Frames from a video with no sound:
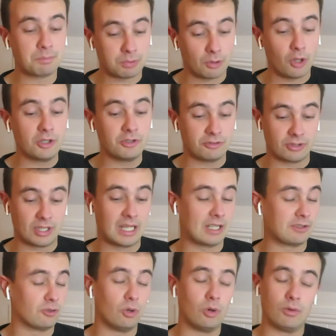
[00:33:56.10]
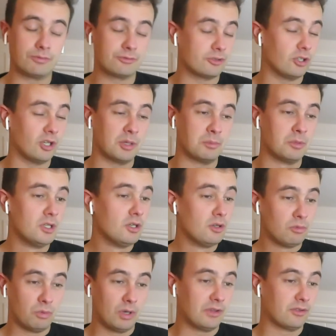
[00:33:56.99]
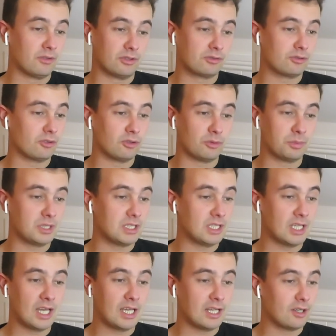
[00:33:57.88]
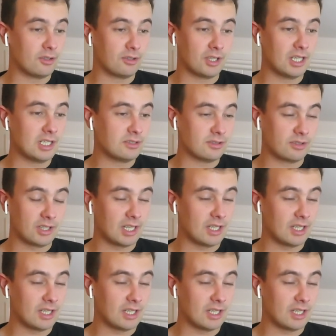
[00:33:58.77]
price at off time whether it's going to be yay or nay to